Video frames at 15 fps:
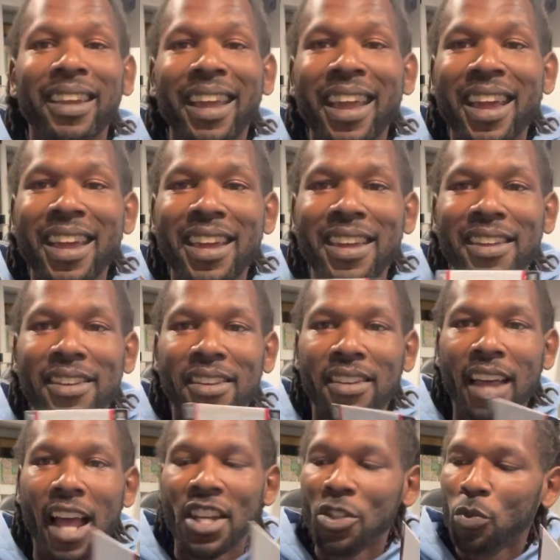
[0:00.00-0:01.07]
And
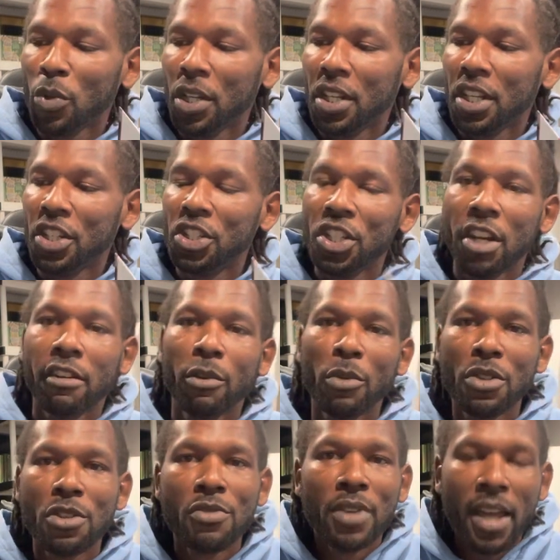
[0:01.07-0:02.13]
I just wanted to share it
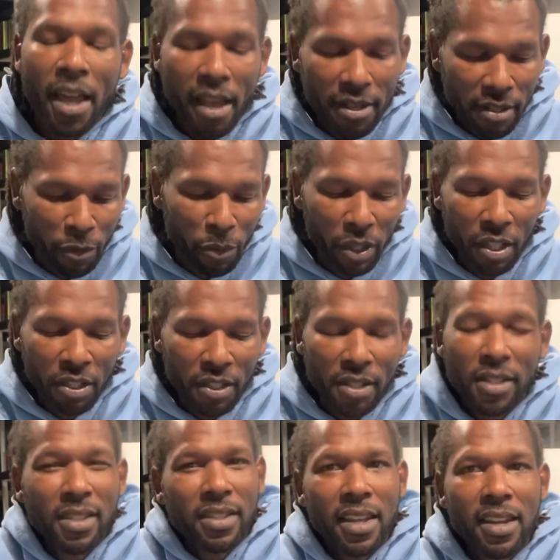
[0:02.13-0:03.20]
with you guys. And really just
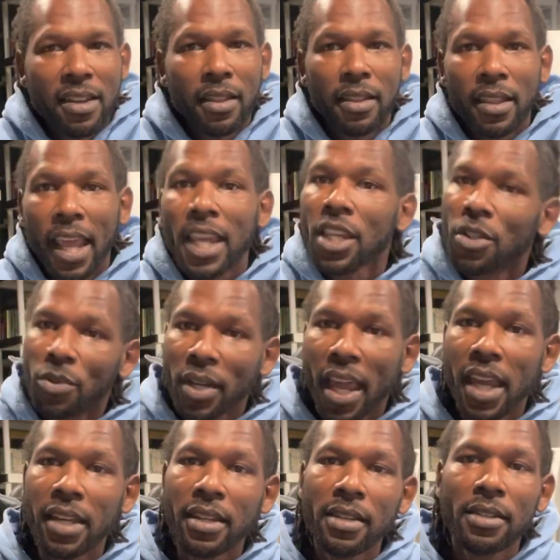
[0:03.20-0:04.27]
to say thank you,
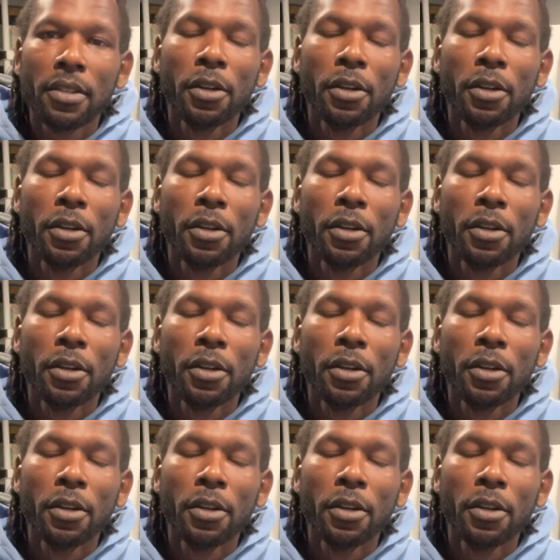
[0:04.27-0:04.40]
Katey.